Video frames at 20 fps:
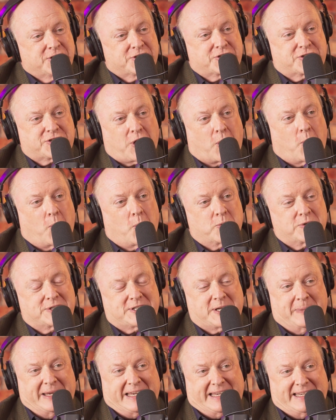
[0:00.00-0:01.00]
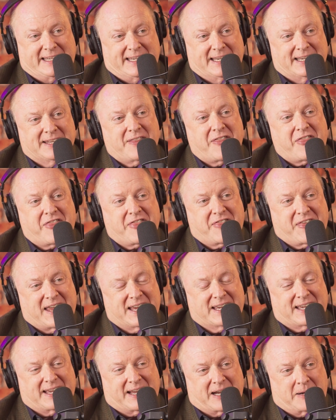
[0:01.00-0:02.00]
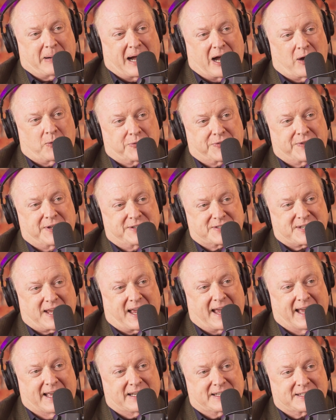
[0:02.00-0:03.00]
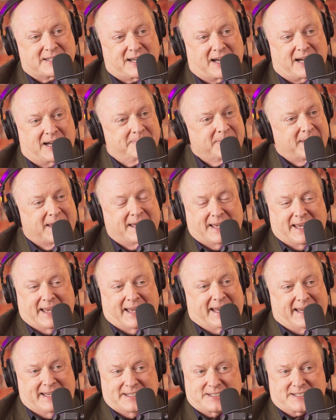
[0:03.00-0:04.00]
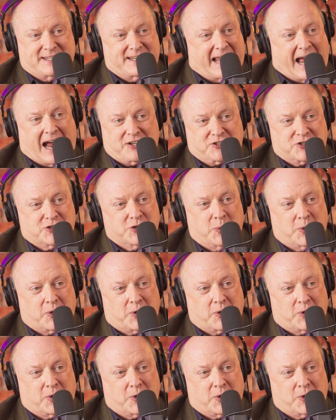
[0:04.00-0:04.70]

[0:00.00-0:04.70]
So to begin thinking about this ahead of time, it's not too